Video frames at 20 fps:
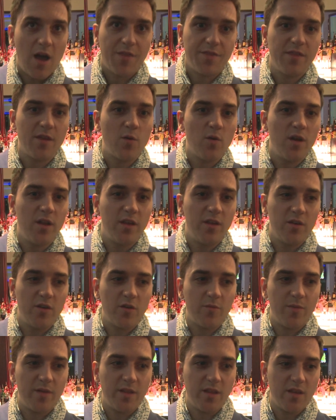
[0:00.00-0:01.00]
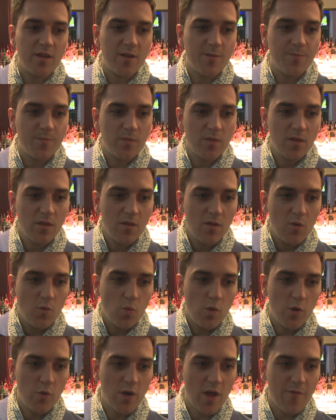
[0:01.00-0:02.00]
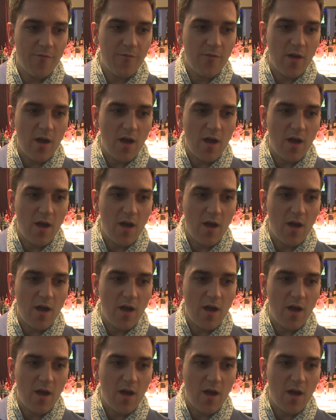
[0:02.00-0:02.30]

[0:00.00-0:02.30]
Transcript: I think they're really good, but we would have.